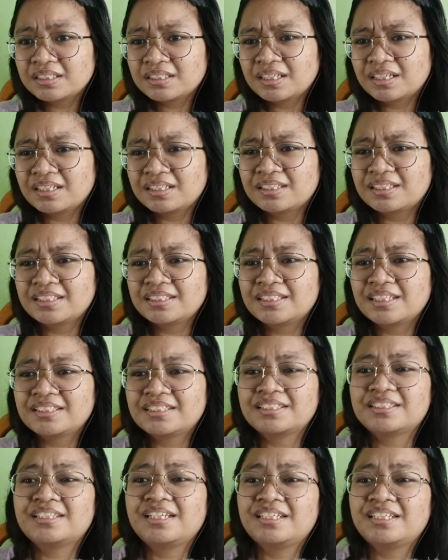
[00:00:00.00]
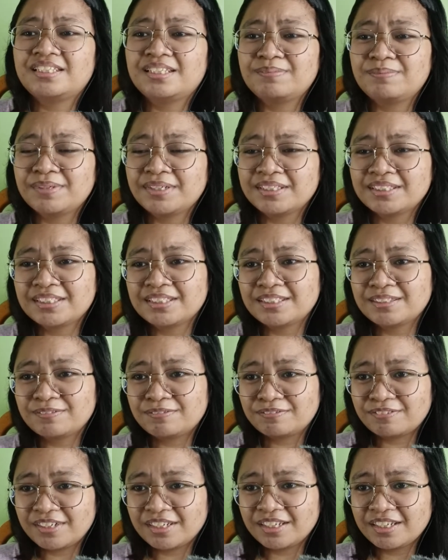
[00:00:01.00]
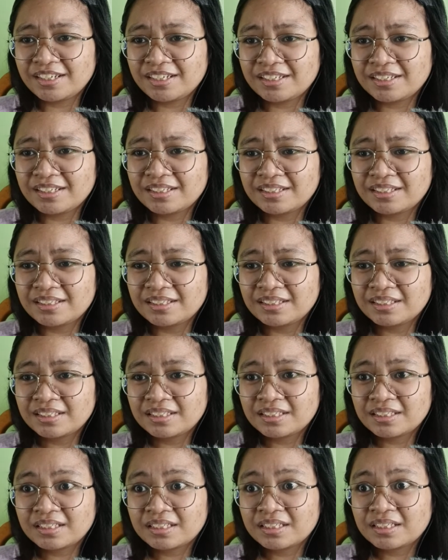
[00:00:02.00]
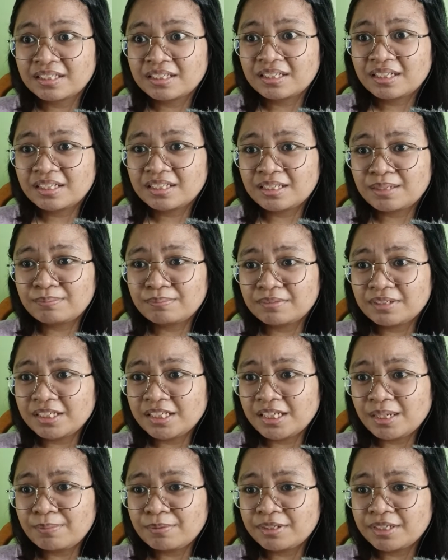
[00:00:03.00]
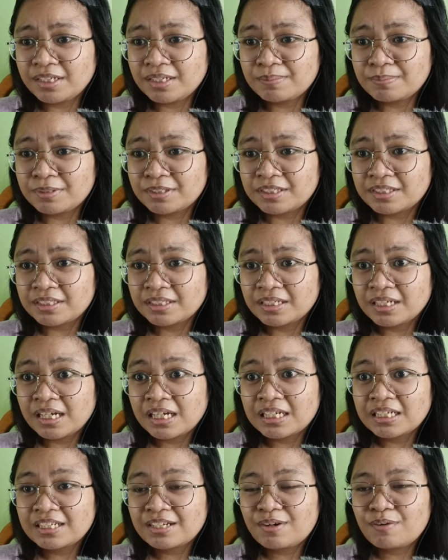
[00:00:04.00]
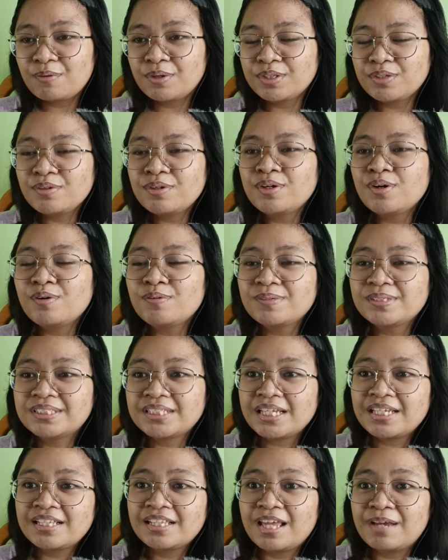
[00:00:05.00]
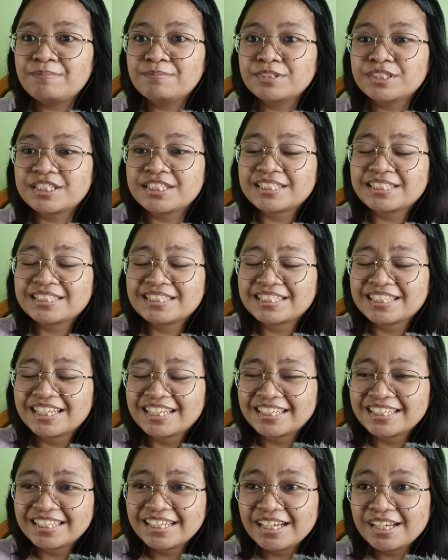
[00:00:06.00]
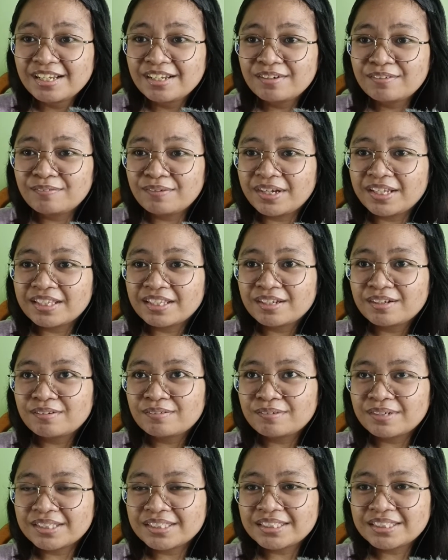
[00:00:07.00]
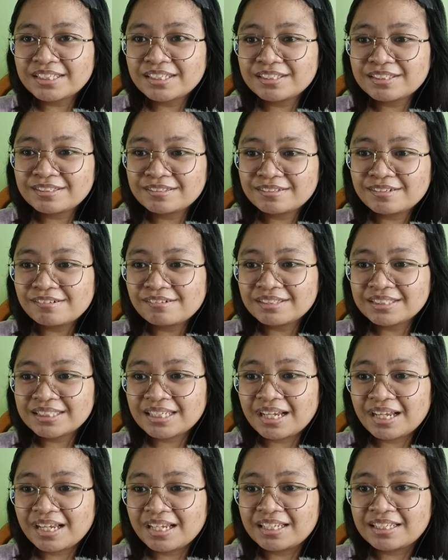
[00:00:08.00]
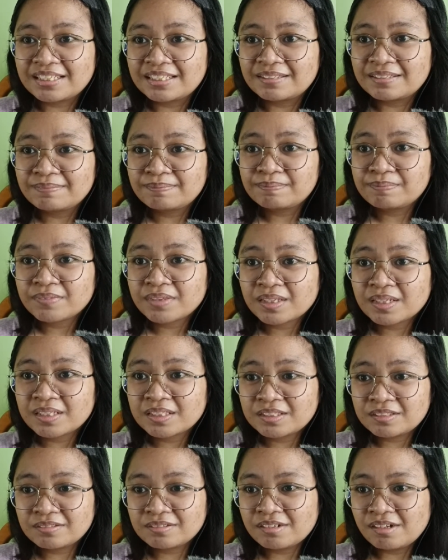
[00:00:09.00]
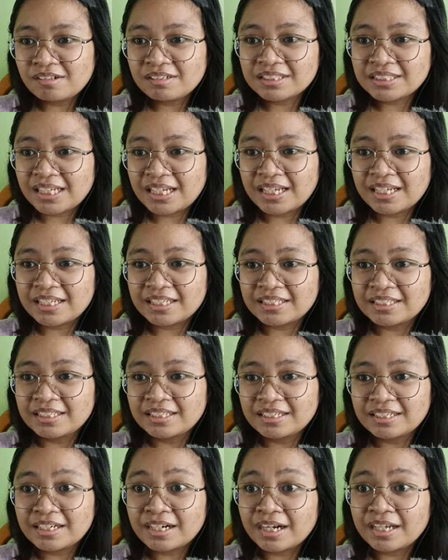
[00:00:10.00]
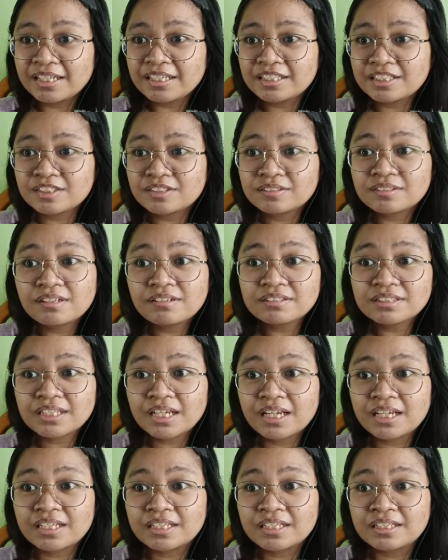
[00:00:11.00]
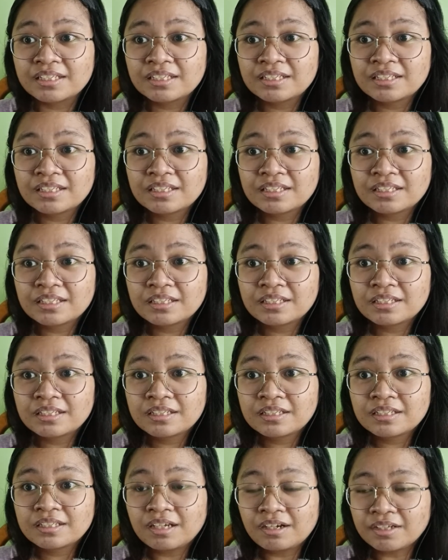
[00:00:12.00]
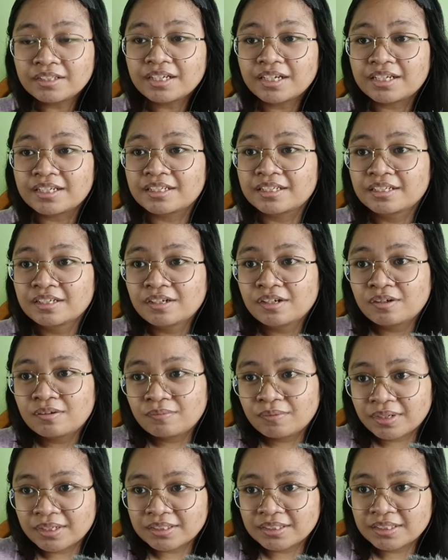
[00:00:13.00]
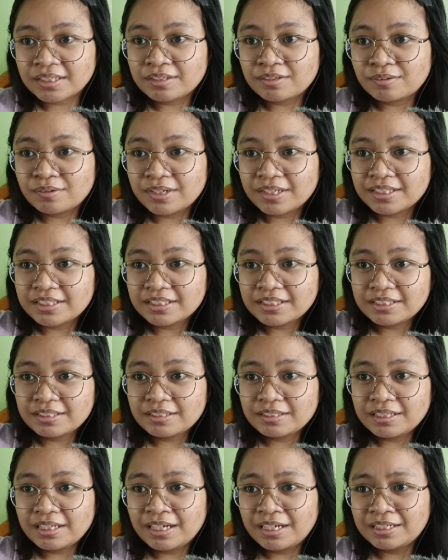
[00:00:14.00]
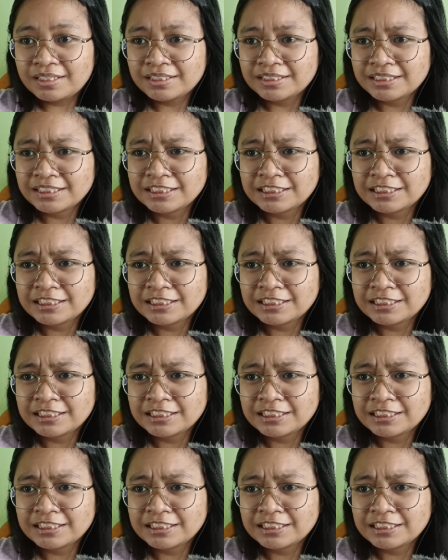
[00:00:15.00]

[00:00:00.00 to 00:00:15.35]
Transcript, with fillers: And he's hesitating because he's afraid. Iemon. Why do I always say lemon? Wait, we're still 2 goals ahead. 2 goals ahead, right? 2 goals ahead. Okay, we can still do it. Oh.